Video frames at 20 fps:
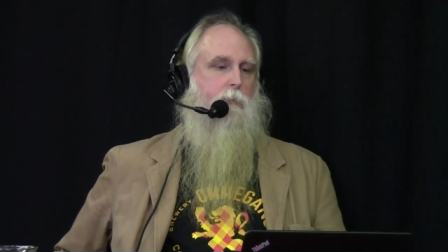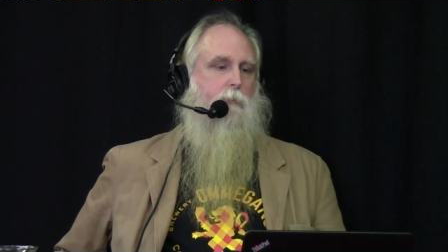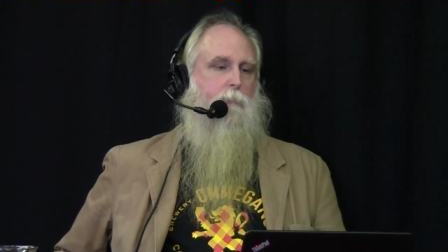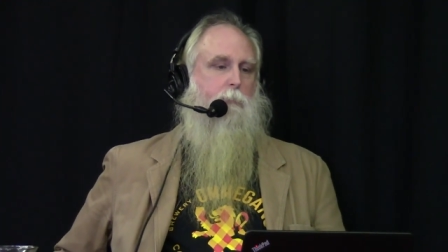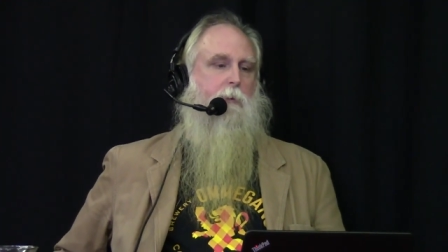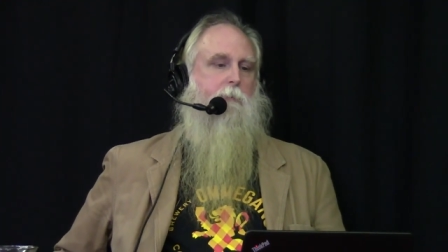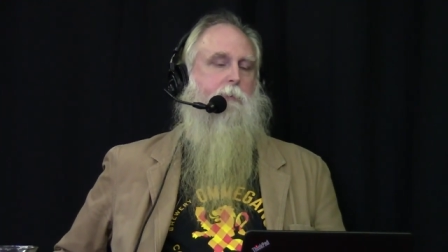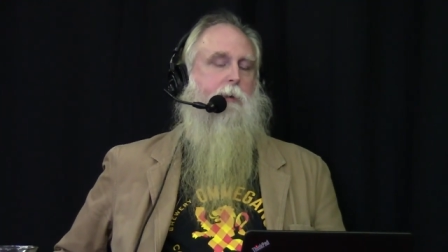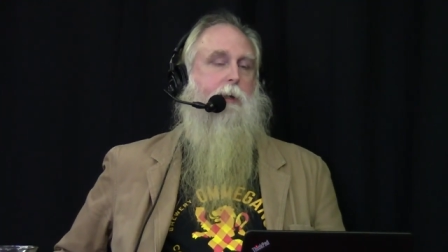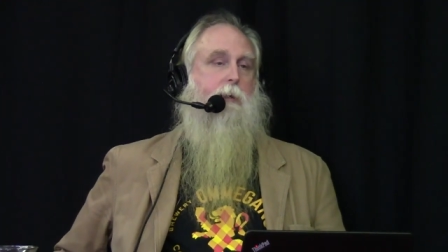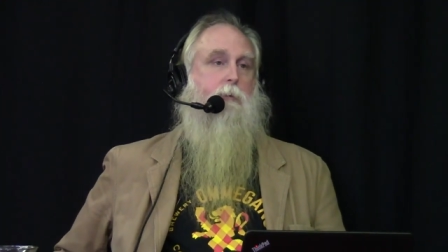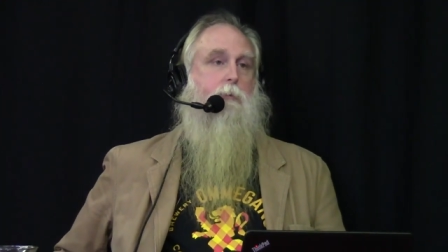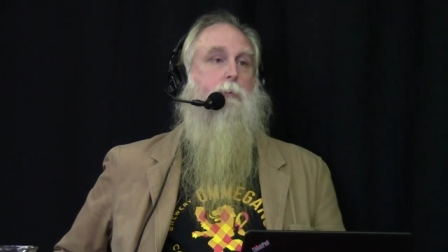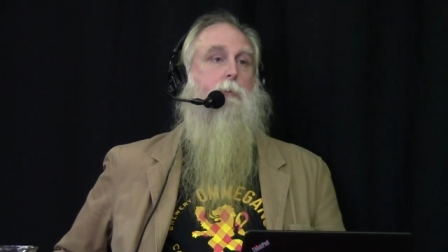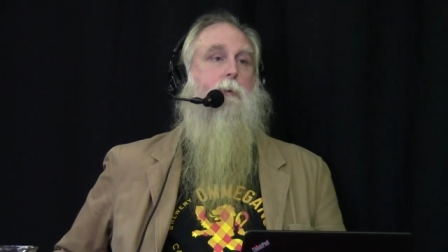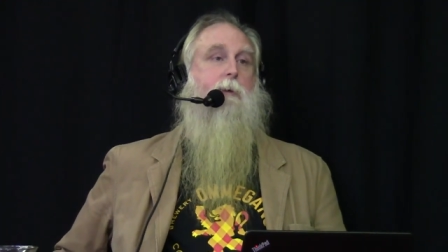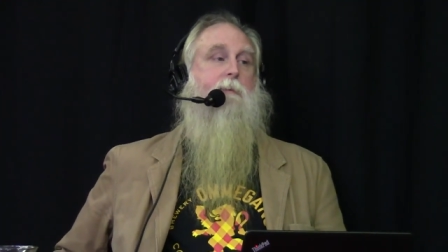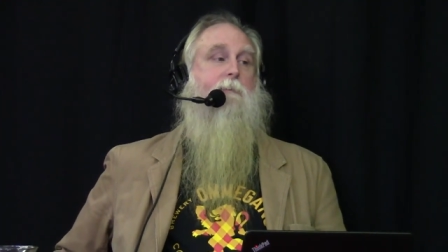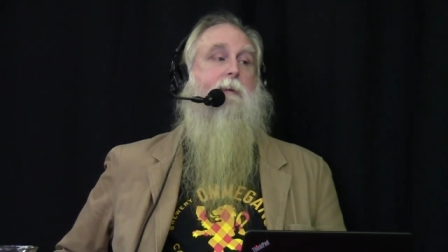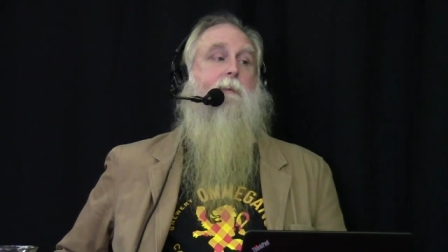As a matter of fact, you
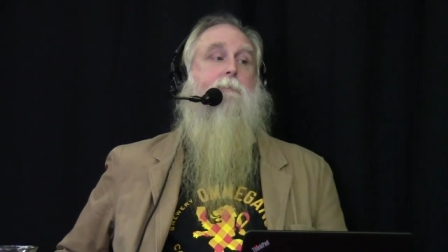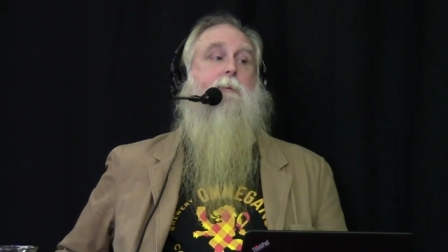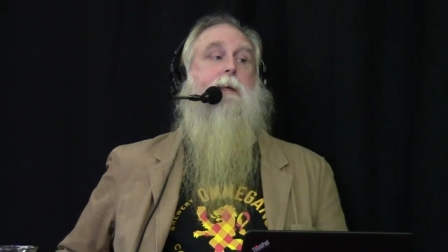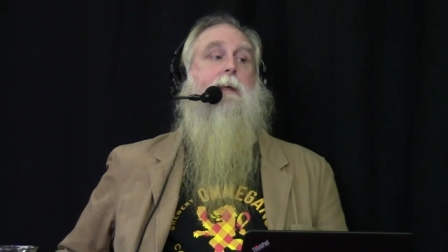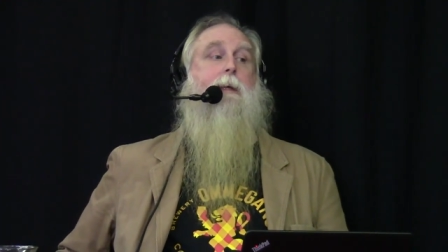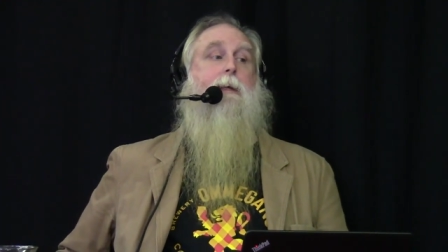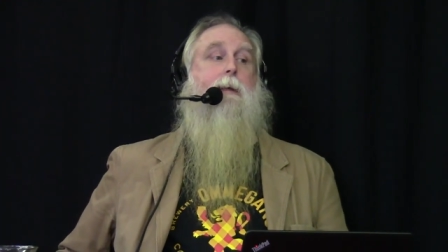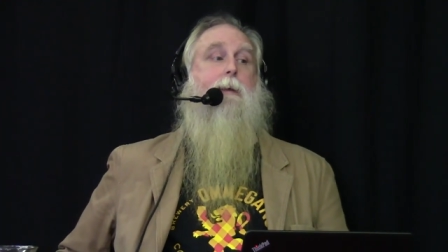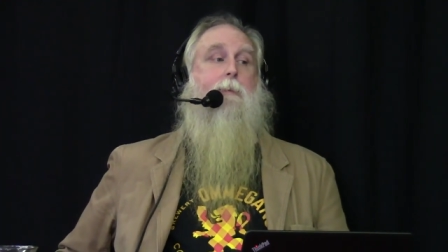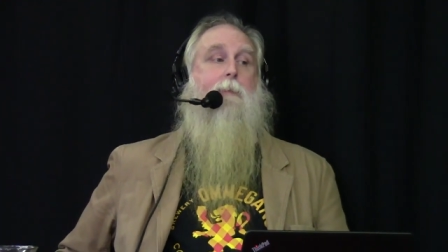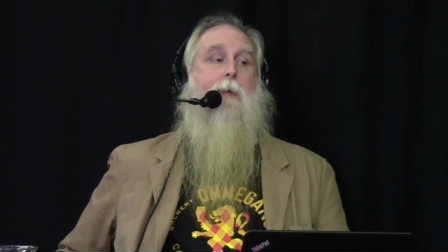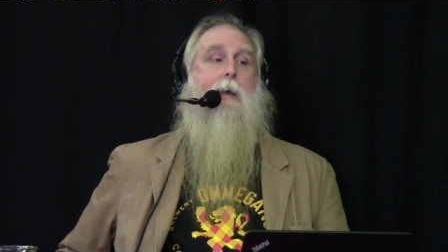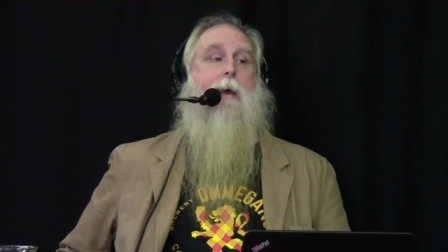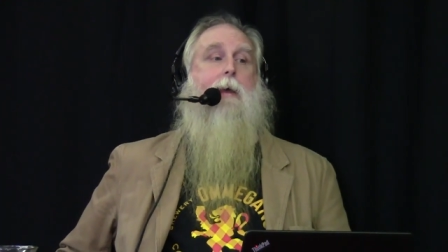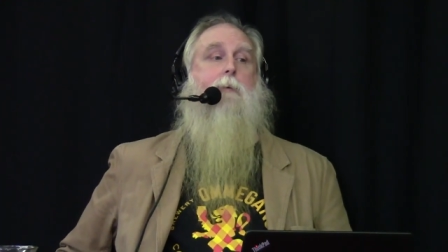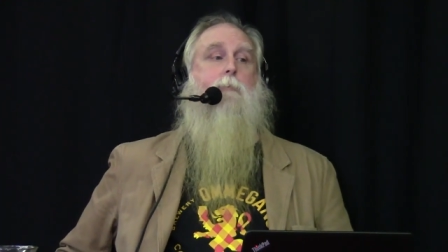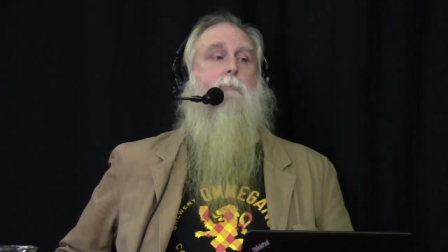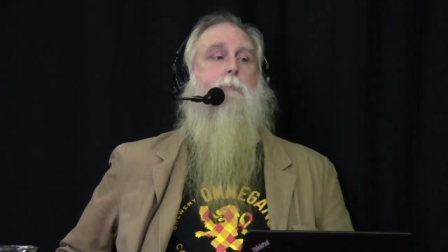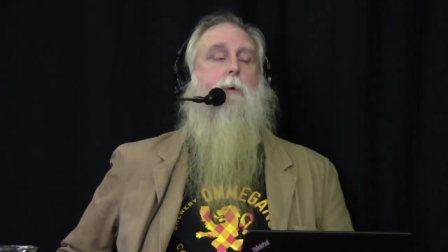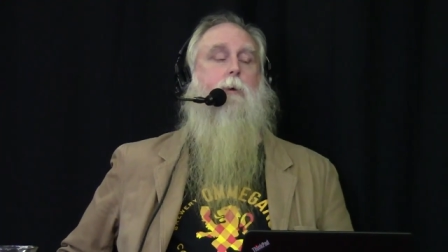don't even have to get
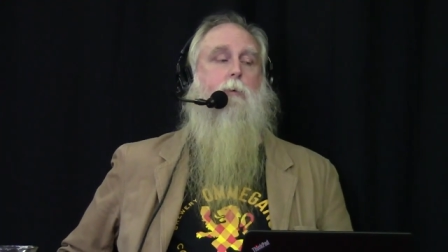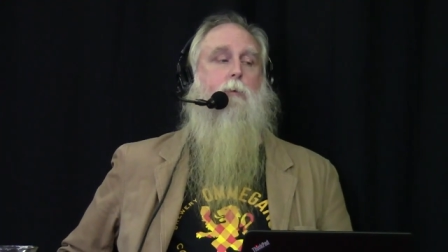that far